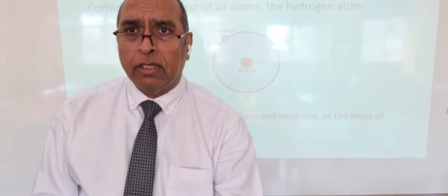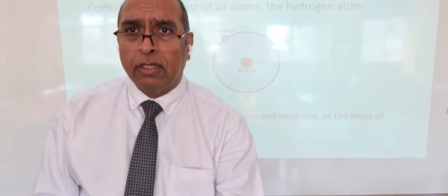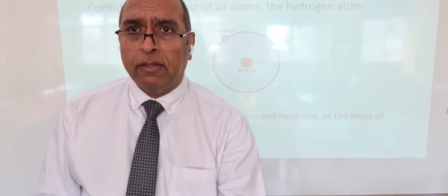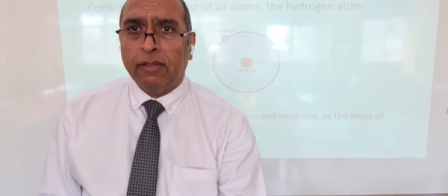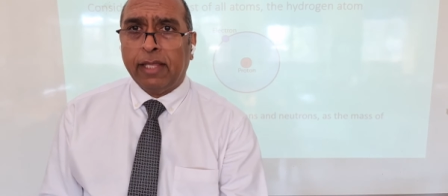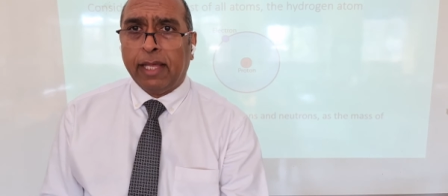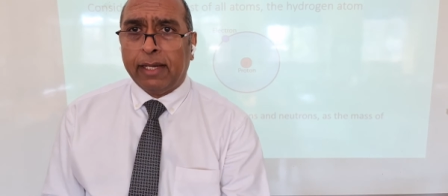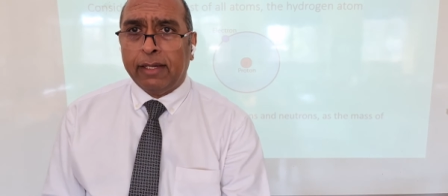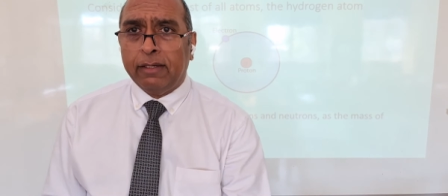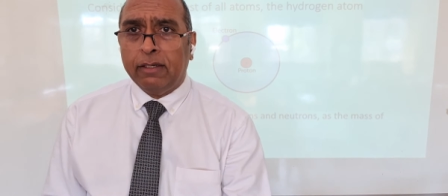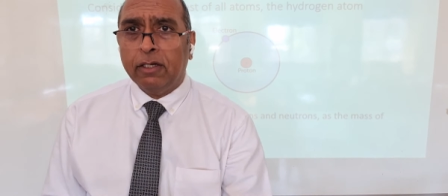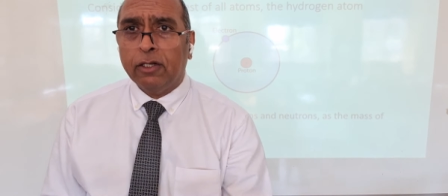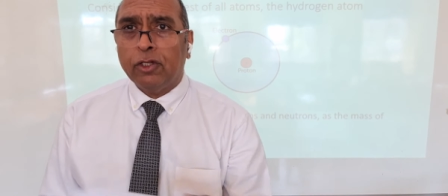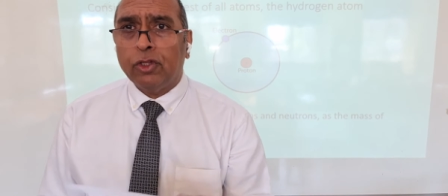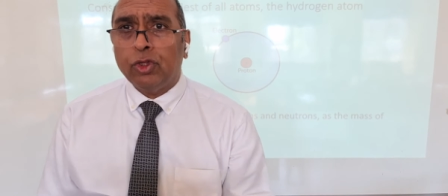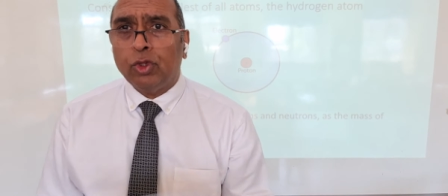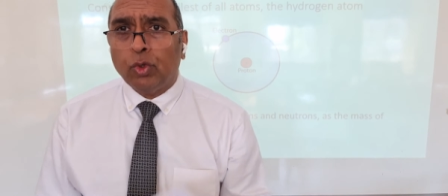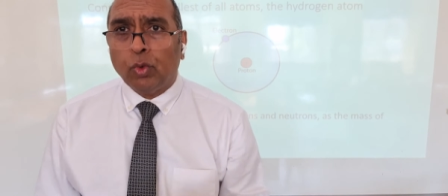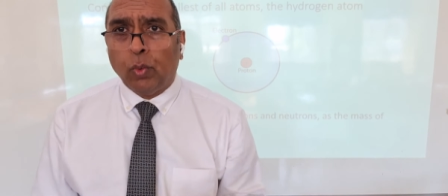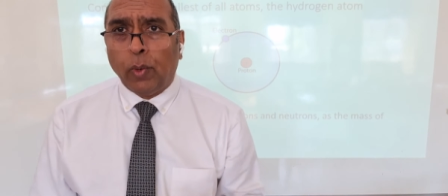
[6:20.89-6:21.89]
then
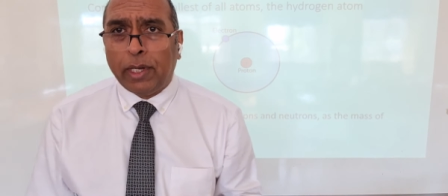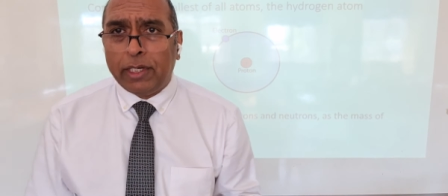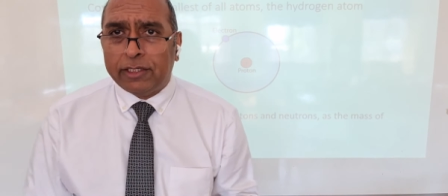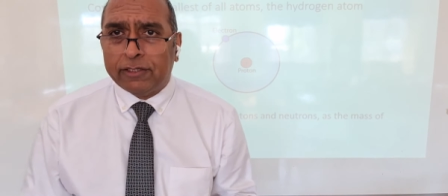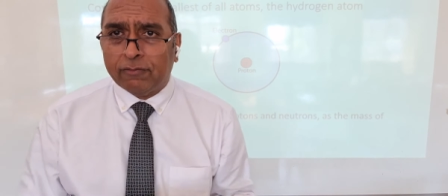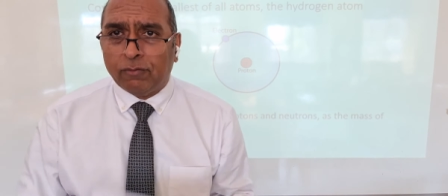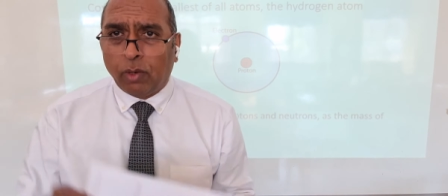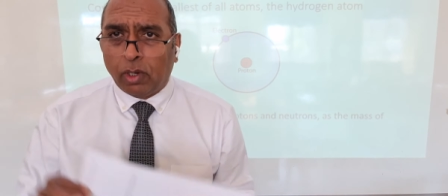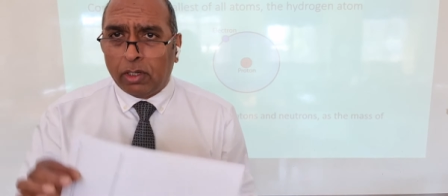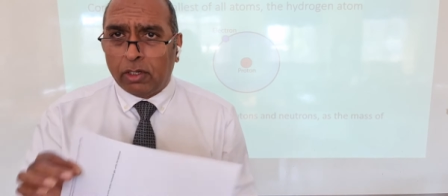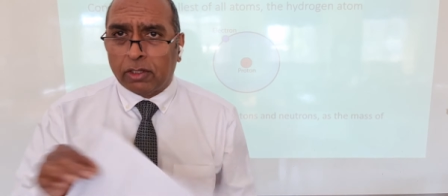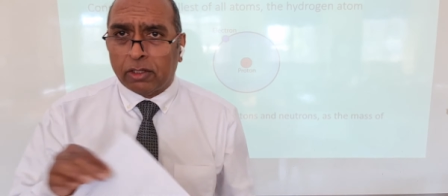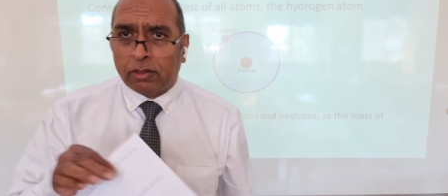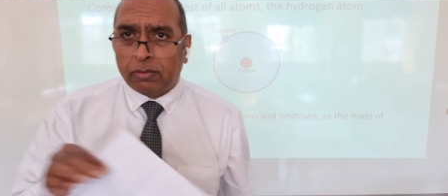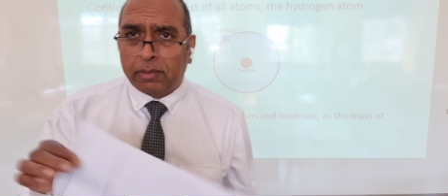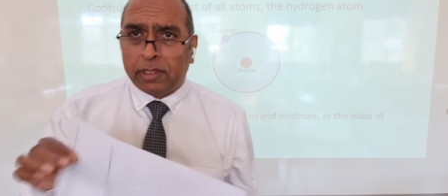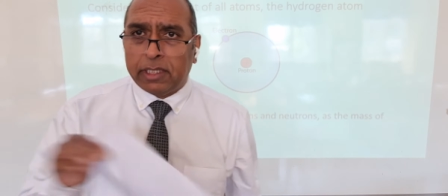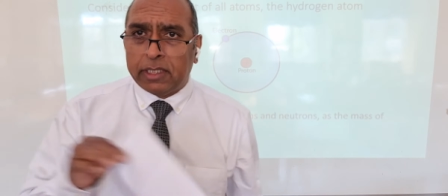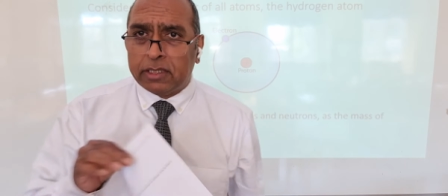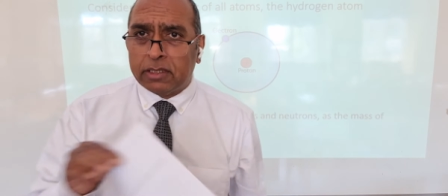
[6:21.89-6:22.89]
the weight of one of them
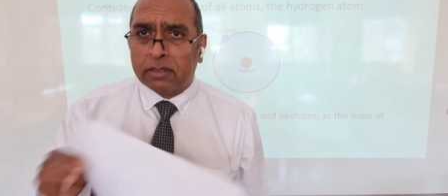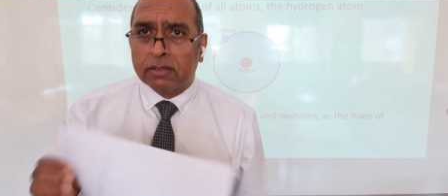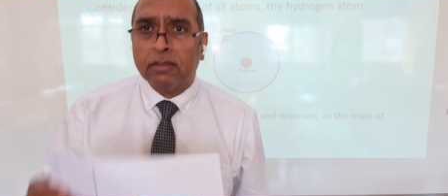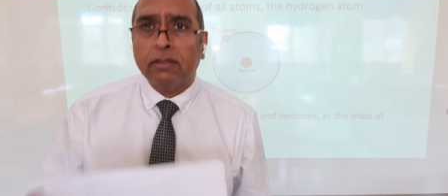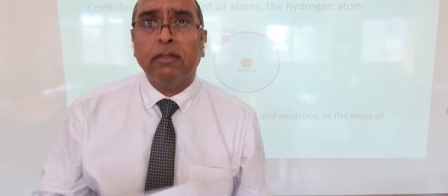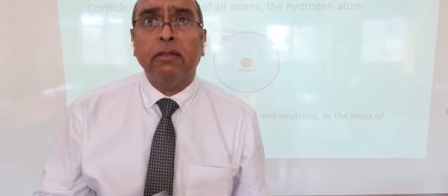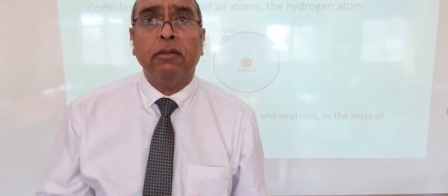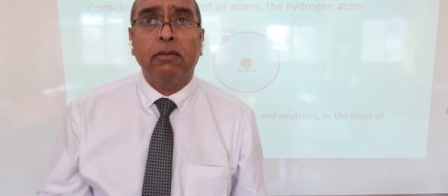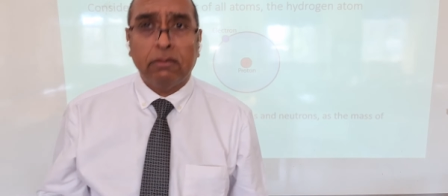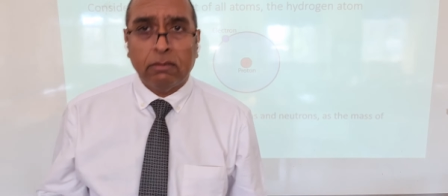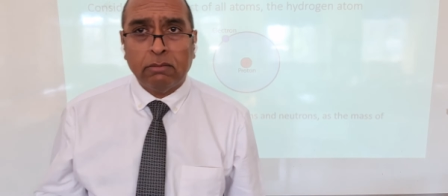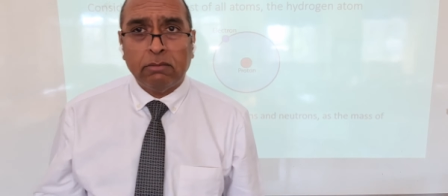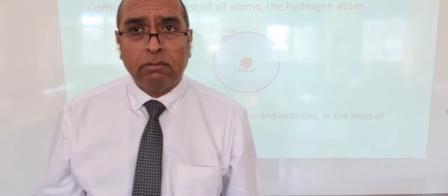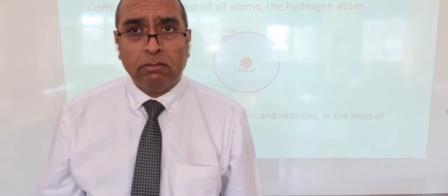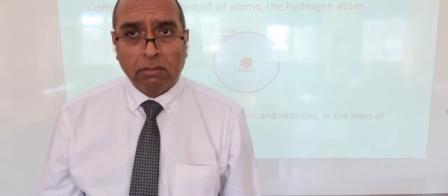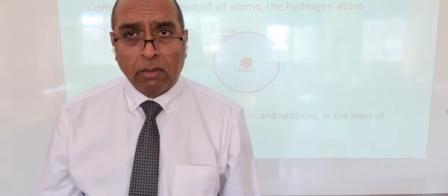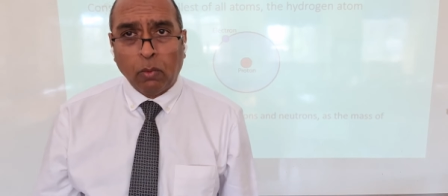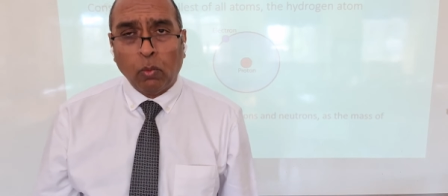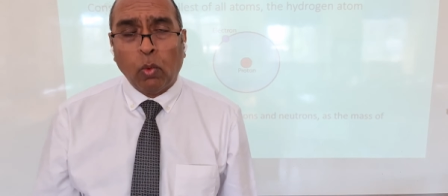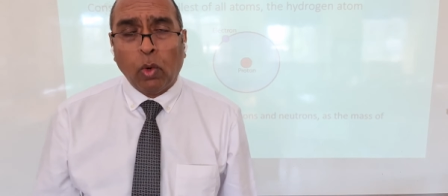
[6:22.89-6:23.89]
is
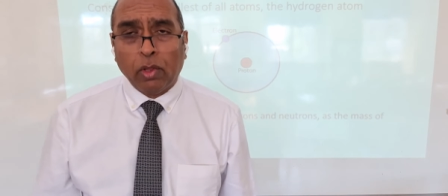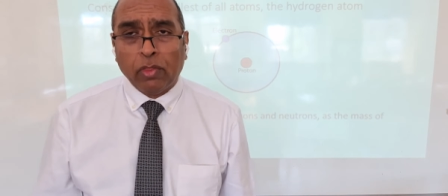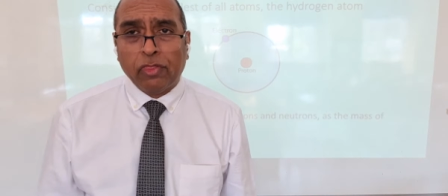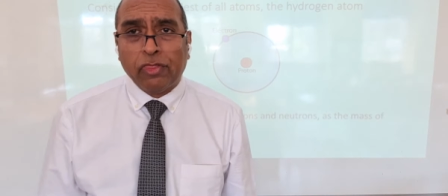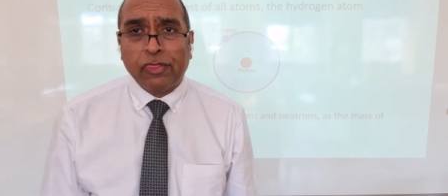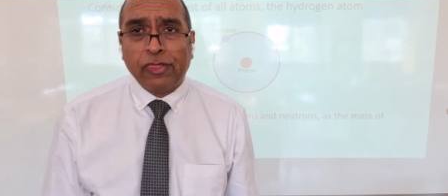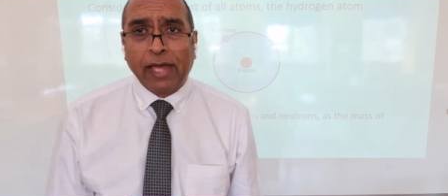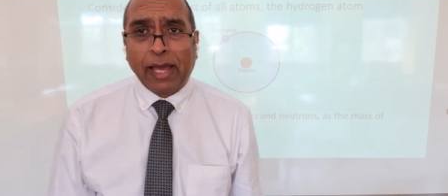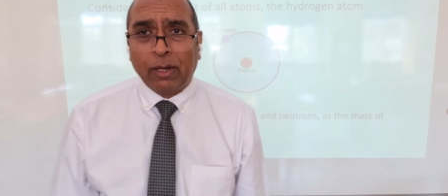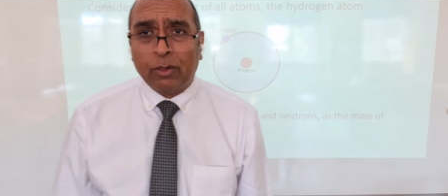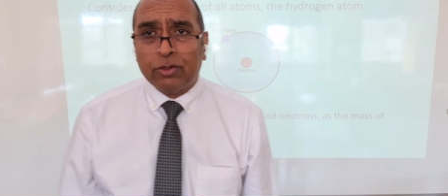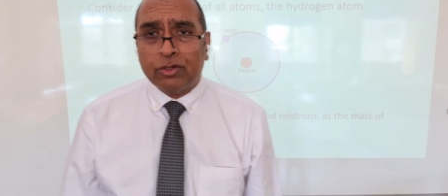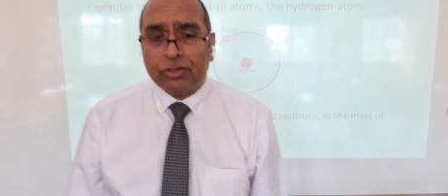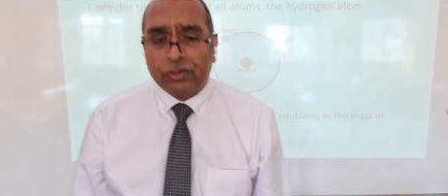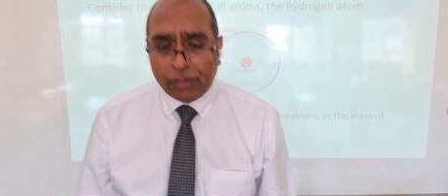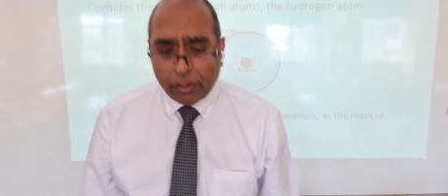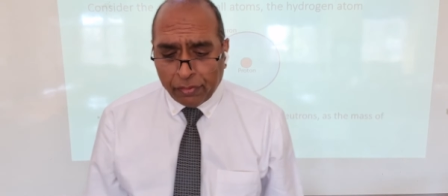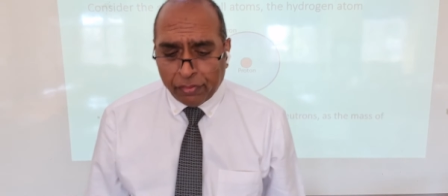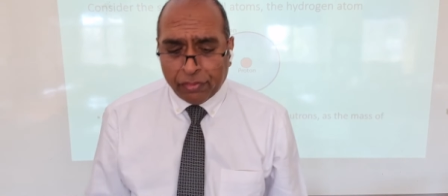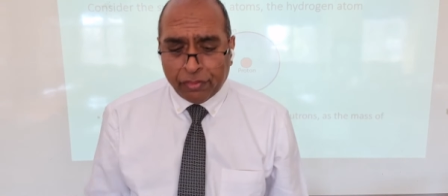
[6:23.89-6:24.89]

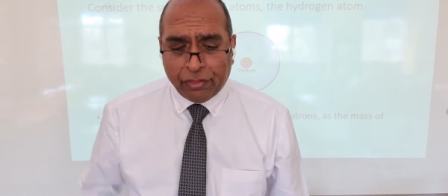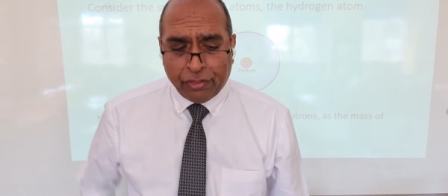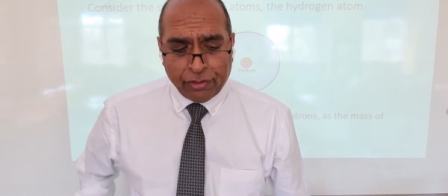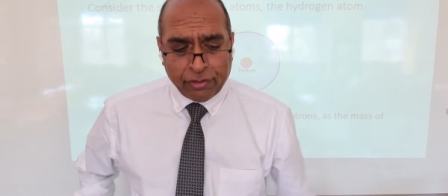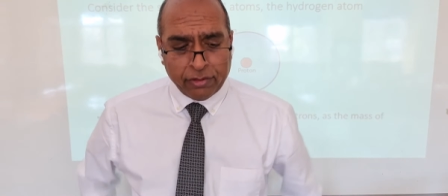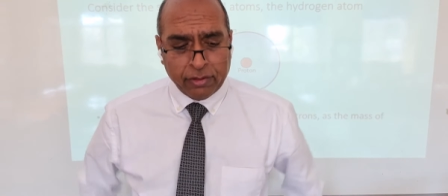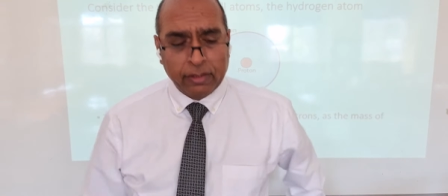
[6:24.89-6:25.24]
1,000th